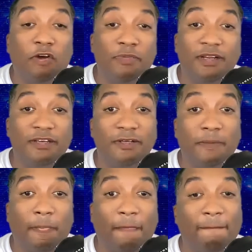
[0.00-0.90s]
told me to
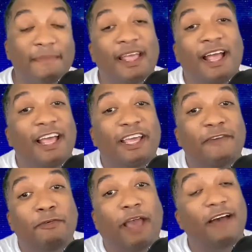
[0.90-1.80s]
do.
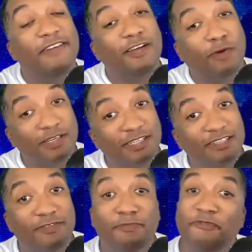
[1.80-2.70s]
If you have any
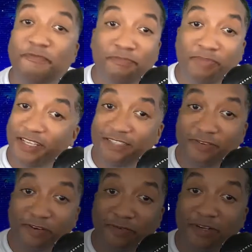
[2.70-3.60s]
questions, please
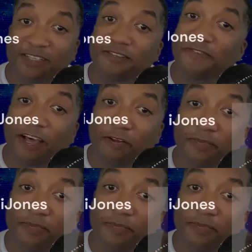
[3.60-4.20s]
feel free to follow